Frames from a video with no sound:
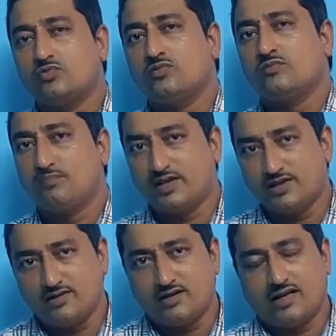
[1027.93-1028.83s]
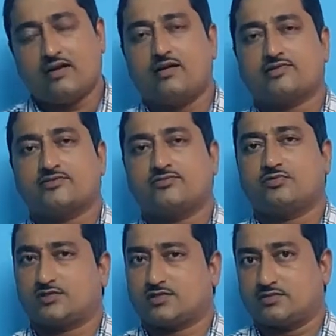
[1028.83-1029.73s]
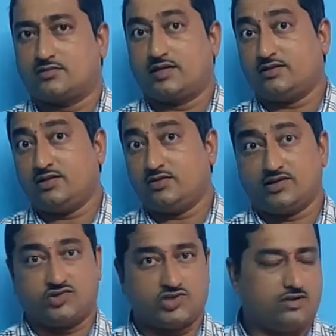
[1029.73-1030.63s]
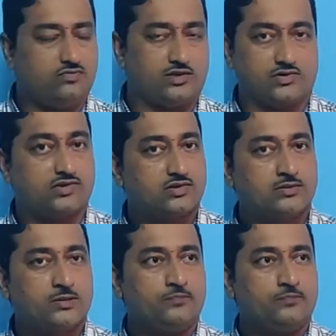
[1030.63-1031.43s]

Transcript: bring a glass of water. Like that, you can change this.